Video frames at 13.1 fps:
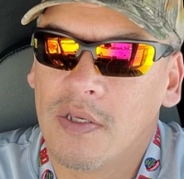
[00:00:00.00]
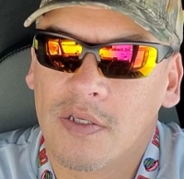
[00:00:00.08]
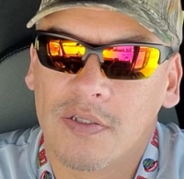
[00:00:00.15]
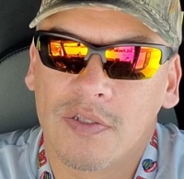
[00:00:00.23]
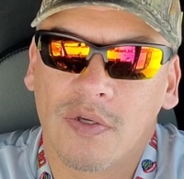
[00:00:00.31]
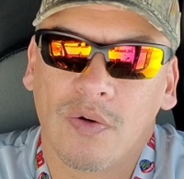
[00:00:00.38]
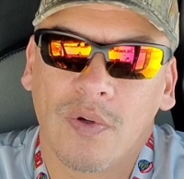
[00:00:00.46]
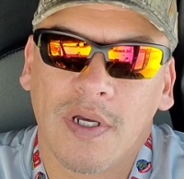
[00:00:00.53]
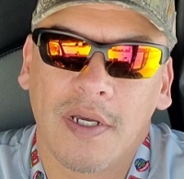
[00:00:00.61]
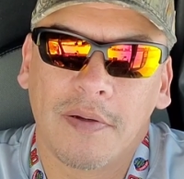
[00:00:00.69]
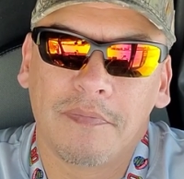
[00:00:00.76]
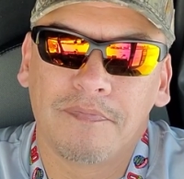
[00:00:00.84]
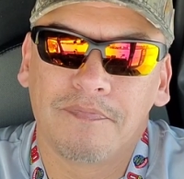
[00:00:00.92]
So
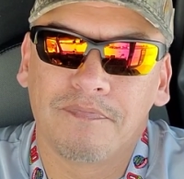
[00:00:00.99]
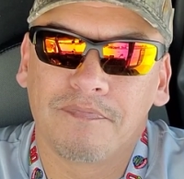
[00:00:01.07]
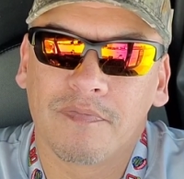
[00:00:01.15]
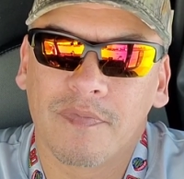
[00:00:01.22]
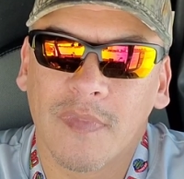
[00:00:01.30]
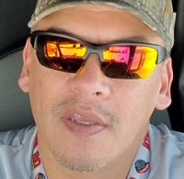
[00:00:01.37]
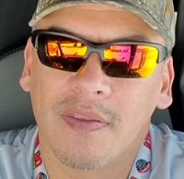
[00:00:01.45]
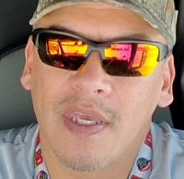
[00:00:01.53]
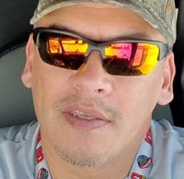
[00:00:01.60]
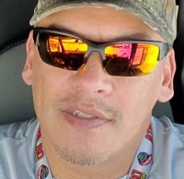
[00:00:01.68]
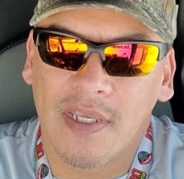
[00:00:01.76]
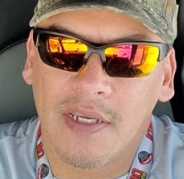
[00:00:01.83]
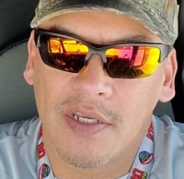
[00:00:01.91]

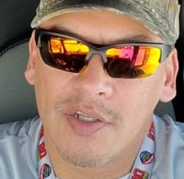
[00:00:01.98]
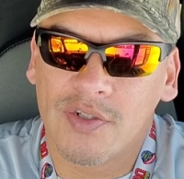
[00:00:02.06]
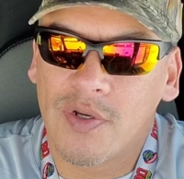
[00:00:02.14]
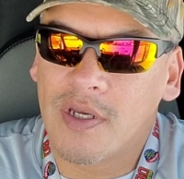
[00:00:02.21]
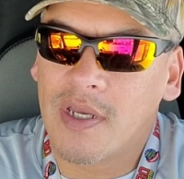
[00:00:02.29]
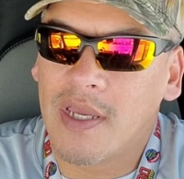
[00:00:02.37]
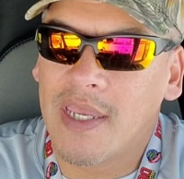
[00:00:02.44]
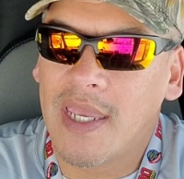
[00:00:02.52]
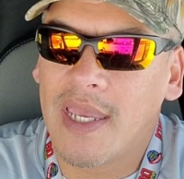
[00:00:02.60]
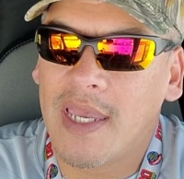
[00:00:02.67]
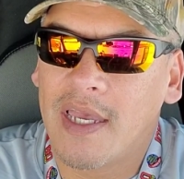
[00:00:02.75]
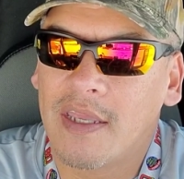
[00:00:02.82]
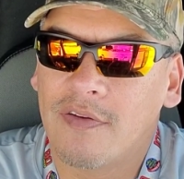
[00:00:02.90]
that second truck I
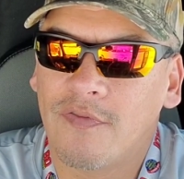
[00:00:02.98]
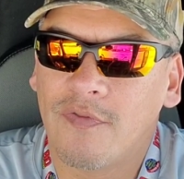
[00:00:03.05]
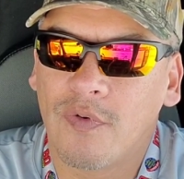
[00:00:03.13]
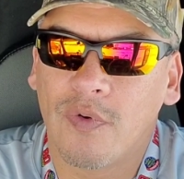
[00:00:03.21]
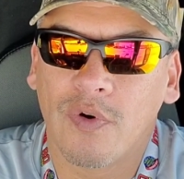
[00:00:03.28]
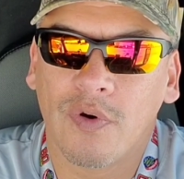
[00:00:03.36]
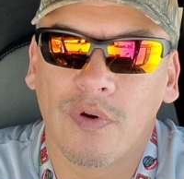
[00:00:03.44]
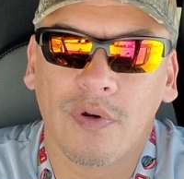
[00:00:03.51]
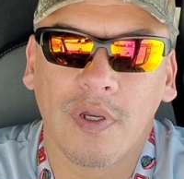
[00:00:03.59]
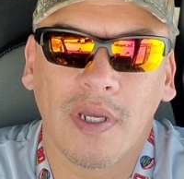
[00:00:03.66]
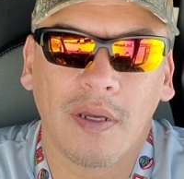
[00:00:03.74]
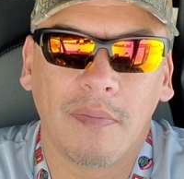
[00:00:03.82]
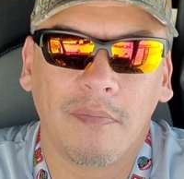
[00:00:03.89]
had
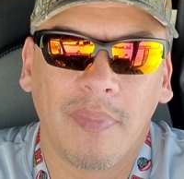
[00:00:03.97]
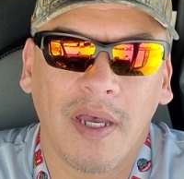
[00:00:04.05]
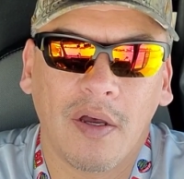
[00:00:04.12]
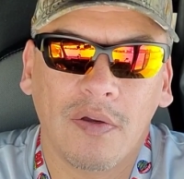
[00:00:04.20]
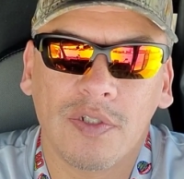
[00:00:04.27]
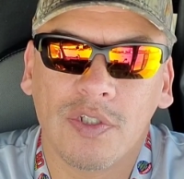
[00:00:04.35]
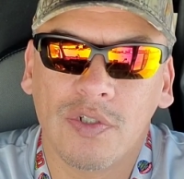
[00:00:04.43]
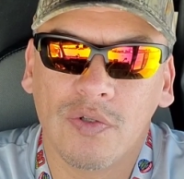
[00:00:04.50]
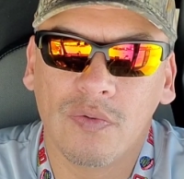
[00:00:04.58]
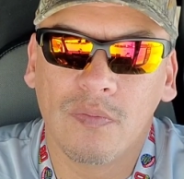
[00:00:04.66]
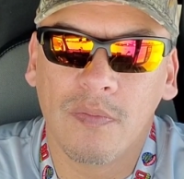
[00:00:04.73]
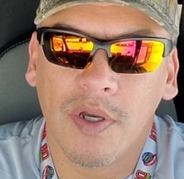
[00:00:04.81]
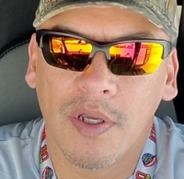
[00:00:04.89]
for about
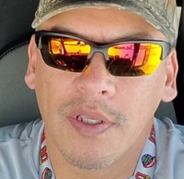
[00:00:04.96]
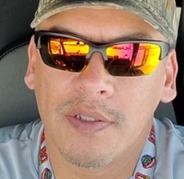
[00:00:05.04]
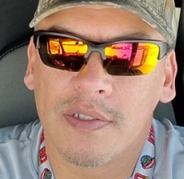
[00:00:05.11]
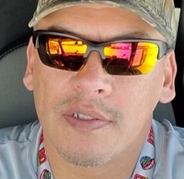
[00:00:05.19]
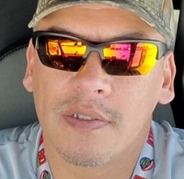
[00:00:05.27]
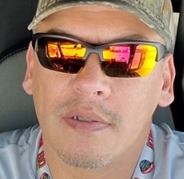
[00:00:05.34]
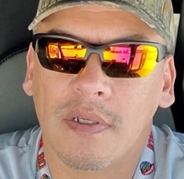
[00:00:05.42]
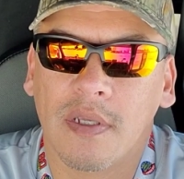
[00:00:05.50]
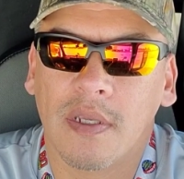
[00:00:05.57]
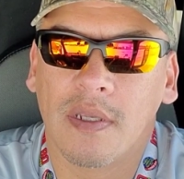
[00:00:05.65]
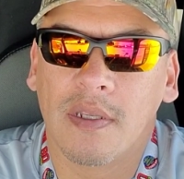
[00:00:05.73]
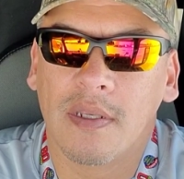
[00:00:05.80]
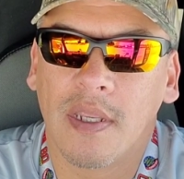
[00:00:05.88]
2 months.
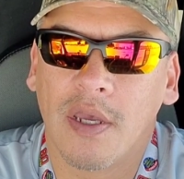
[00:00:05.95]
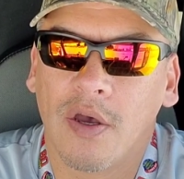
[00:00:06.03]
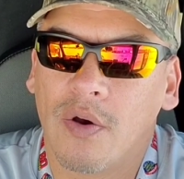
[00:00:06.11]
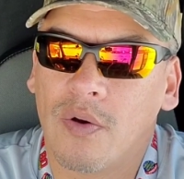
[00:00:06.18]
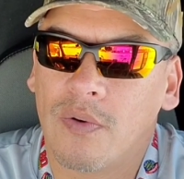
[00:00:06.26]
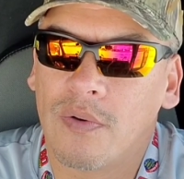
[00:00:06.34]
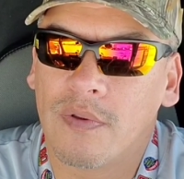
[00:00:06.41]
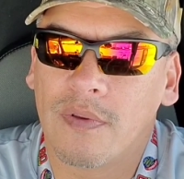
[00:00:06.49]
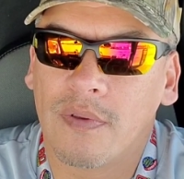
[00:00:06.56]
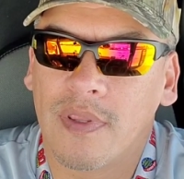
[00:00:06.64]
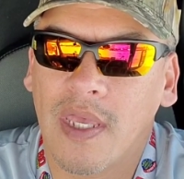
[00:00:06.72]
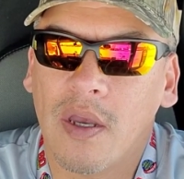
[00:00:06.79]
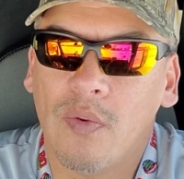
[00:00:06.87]
Now
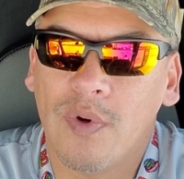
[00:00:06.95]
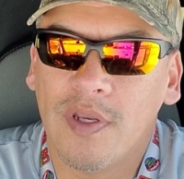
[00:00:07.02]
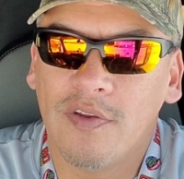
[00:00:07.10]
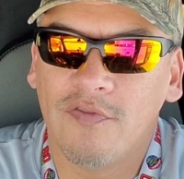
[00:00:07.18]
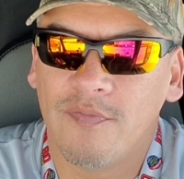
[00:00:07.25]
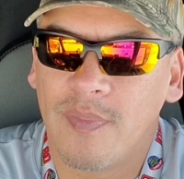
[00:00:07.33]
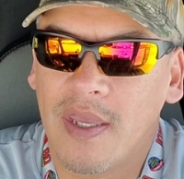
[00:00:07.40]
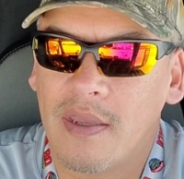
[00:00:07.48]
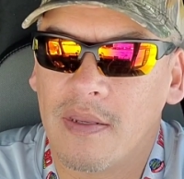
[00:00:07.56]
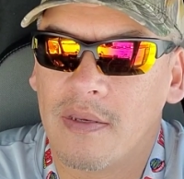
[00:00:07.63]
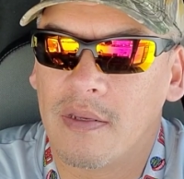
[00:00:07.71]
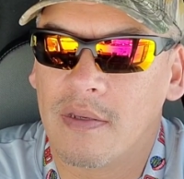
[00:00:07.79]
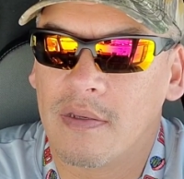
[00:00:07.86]
that would have
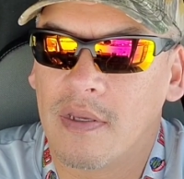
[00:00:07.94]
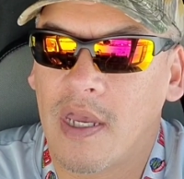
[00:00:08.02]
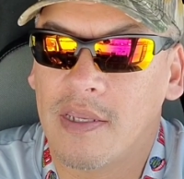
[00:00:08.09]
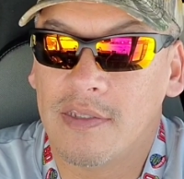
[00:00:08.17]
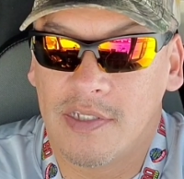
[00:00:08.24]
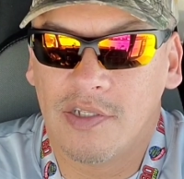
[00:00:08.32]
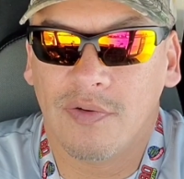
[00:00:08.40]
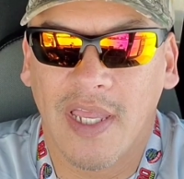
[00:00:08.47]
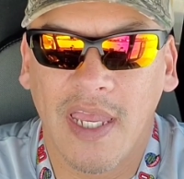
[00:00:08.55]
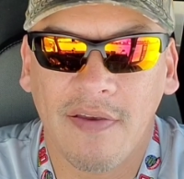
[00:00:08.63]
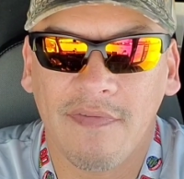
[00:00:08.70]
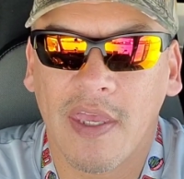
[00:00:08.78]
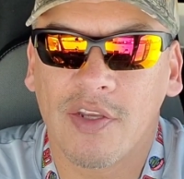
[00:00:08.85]
been, I'd still
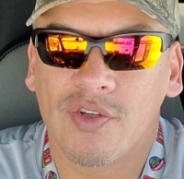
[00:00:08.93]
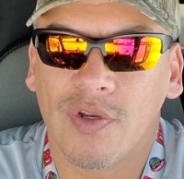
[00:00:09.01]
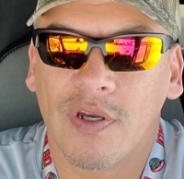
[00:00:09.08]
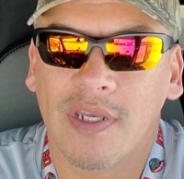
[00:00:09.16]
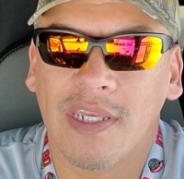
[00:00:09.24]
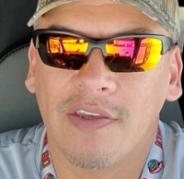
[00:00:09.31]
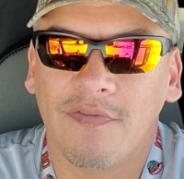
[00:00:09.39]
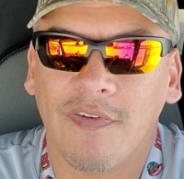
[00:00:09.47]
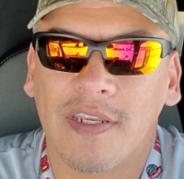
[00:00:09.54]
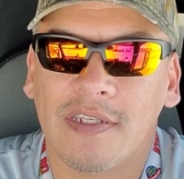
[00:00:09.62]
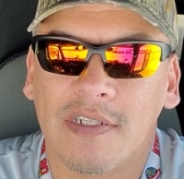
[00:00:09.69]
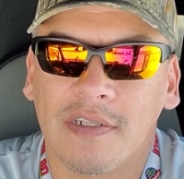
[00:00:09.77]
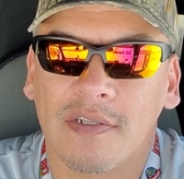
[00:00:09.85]
have that truck if
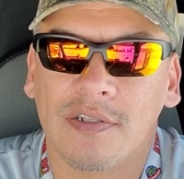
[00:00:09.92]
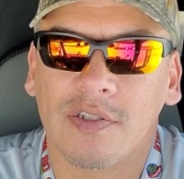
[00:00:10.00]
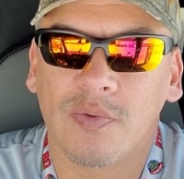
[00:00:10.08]
I didn't